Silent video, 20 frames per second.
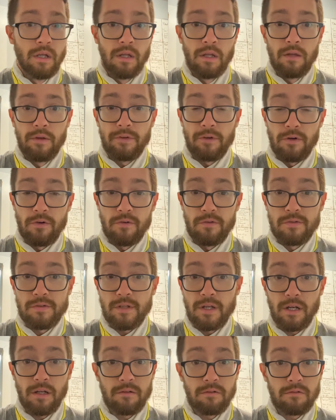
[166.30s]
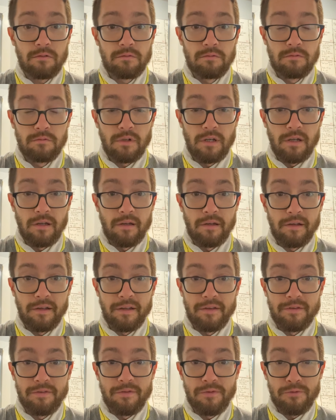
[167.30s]
start new cycle, uh,
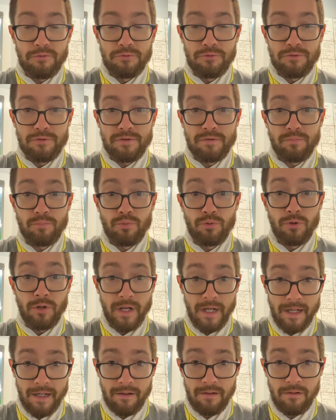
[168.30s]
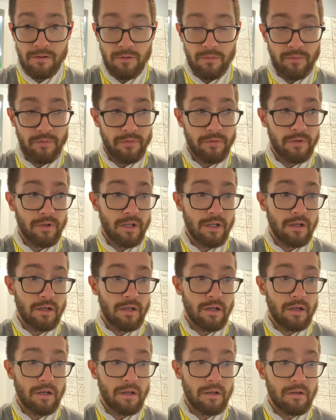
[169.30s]
getting through the spring. Hopefully,
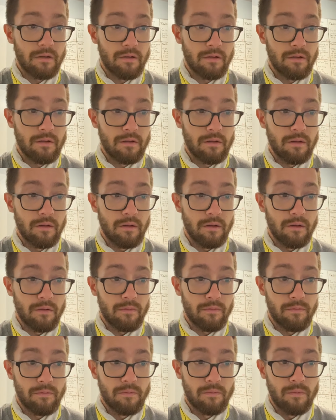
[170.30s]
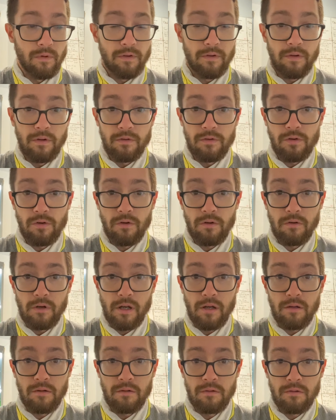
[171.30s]
uh, you know, we see a
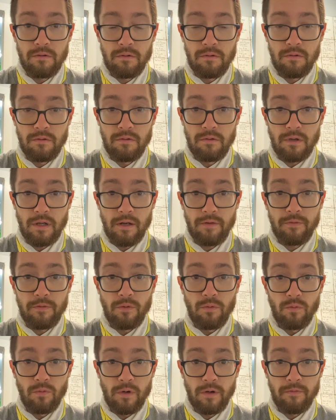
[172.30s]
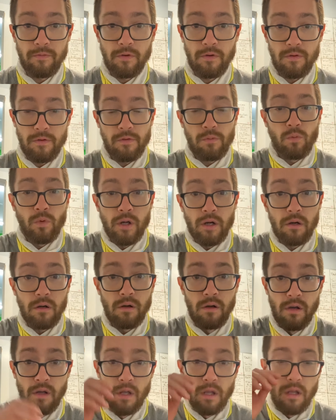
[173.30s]
turnaround after after this
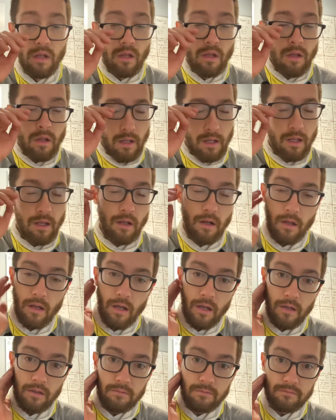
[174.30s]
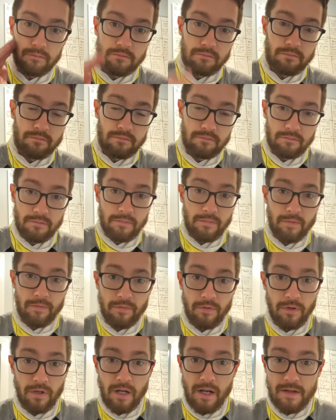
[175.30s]
winter. And uh, if
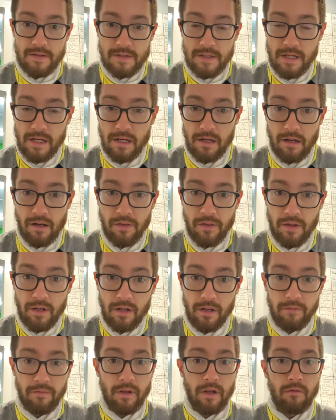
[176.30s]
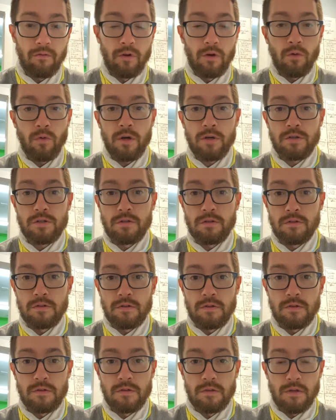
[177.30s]
you guys need anything, if you have any
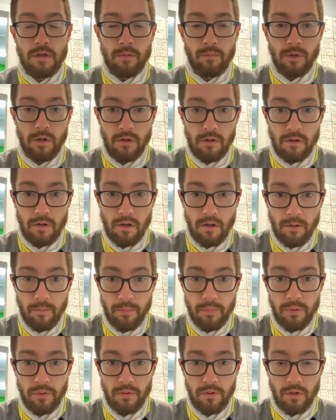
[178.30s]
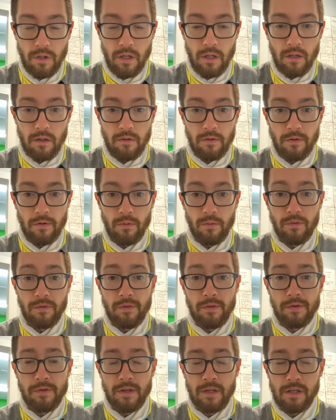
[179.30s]
questions, I'm here to help. And so is
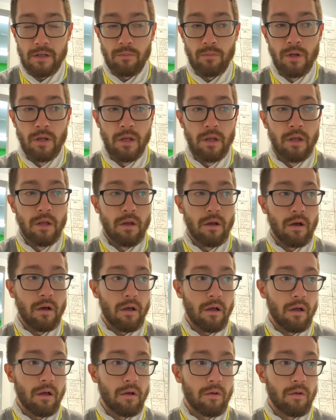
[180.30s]
the team. Uh,